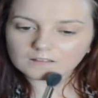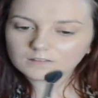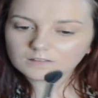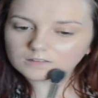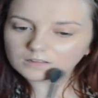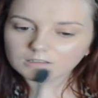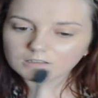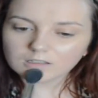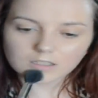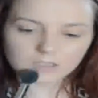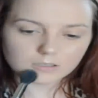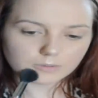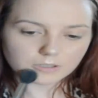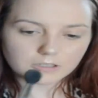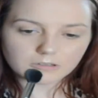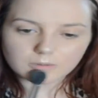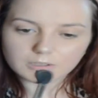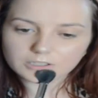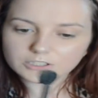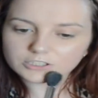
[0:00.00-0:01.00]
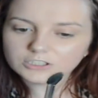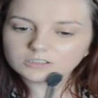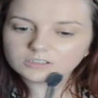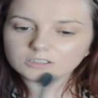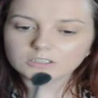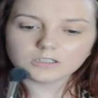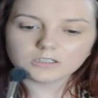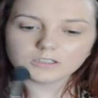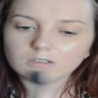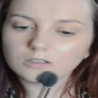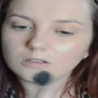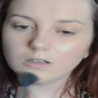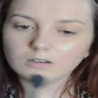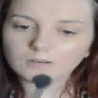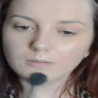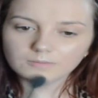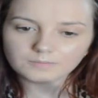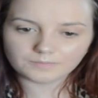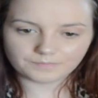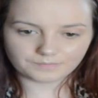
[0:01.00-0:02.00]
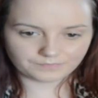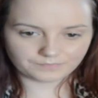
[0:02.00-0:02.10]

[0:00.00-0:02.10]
A little bit on my chin.